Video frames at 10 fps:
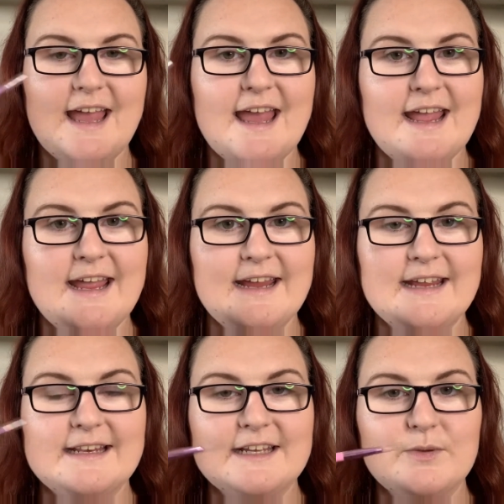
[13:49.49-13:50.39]
a
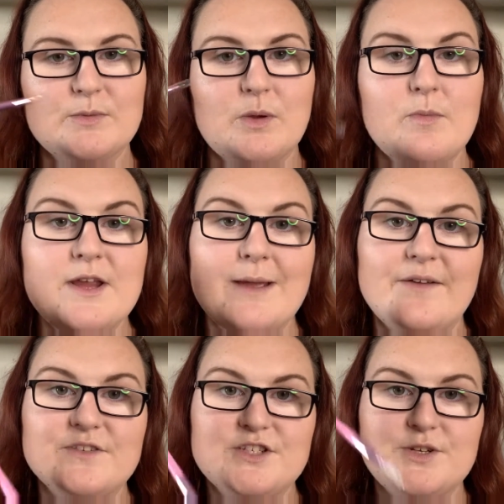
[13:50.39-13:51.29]
liquid one where you have
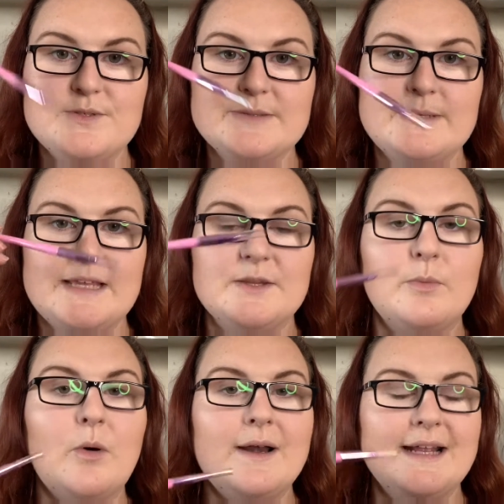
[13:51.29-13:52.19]
to dip it in the
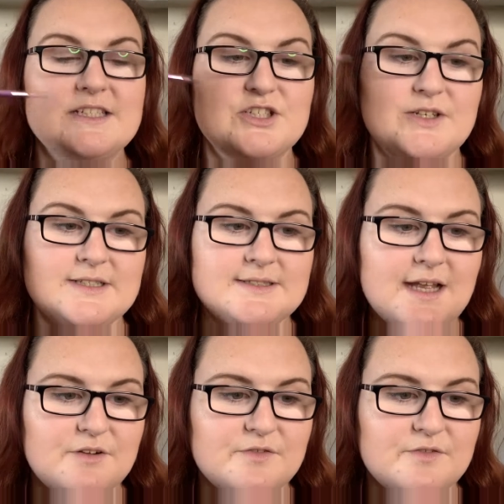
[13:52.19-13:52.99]
pot and actually do it yourself.